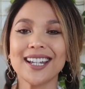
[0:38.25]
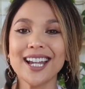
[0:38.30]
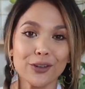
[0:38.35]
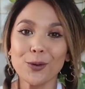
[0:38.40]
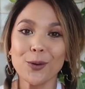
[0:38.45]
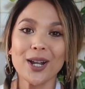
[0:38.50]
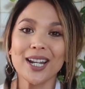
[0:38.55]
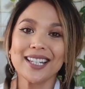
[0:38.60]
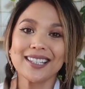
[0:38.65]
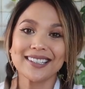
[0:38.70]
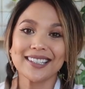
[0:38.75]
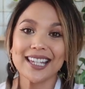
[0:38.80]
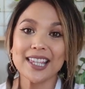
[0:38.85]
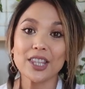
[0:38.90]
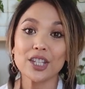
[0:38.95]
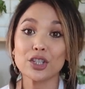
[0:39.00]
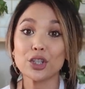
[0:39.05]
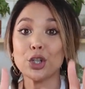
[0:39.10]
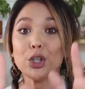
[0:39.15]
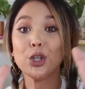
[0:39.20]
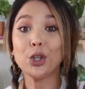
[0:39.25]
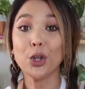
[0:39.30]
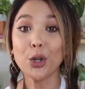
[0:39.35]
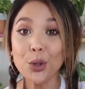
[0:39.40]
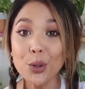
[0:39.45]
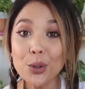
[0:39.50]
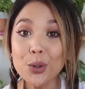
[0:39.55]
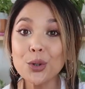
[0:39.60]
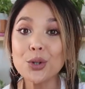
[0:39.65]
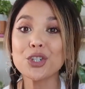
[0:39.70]
If you wanna see this
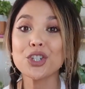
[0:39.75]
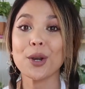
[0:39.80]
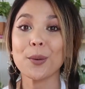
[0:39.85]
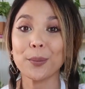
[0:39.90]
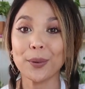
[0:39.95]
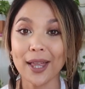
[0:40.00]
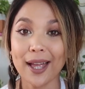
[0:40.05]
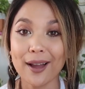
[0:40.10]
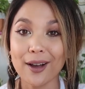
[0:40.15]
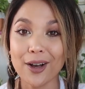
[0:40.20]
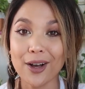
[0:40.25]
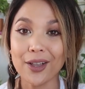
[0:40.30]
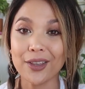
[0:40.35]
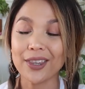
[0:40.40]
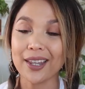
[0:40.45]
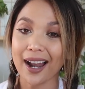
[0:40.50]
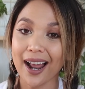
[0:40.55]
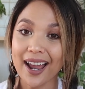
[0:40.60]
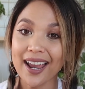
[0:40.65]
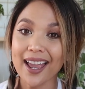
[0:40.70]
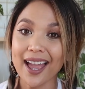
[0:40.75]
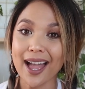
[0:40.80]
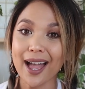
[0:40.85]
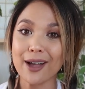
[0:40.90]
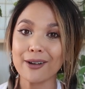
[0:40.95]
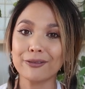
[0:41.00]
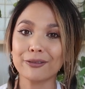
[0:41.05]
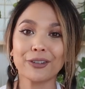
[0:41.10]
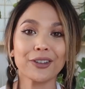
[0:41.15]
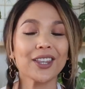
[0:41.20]
huge plant haul that I
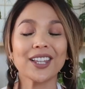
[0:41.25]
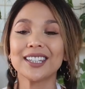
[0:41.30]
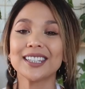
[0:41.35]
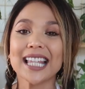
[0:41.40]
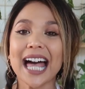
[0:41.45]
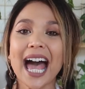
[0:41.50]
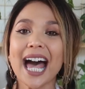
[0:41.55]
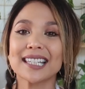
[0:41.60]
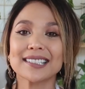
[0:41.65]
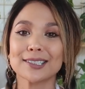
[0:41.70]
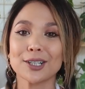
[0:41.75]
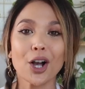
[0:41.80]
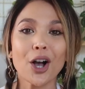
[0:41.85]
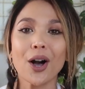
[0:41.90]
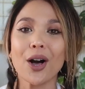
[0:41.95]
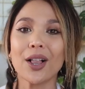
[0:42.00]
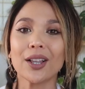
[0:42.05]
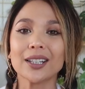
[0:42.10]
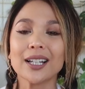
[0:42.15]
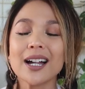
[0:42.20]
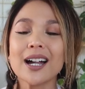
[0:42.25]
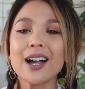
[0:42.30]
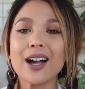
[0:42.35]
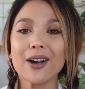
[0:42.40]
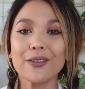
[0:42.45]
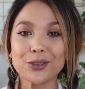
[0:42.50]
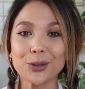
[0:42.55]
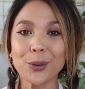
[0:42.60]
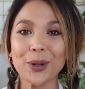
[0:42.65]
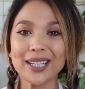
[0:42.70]
have for the last haul
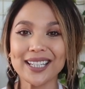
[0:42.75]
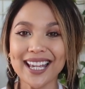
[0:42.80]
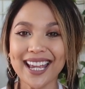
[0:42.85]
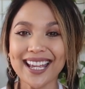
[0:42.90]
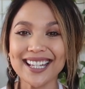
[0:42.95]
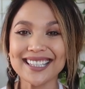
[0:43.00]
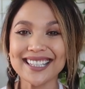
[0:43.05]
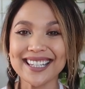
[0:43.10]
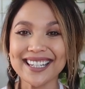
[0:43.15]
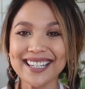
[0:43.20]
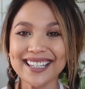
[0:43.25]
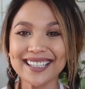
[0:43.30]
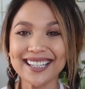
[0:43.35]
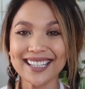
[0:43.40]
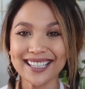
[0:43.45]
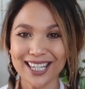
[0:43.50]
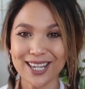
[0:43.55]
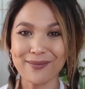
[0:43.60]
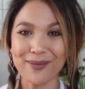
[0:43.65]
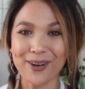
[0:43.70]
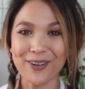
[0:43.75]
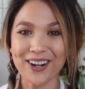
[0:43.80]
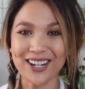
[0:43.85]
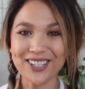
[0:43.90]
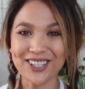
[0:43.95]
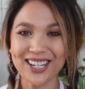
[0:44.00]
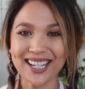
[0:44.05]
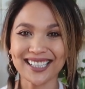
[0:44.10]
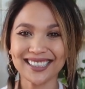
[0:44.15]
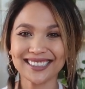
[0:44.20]
of 2018, keep on
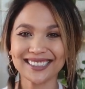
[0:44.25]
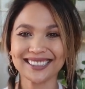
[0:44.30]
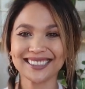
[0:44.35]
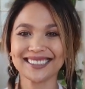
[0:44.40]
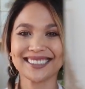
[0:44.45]
watching.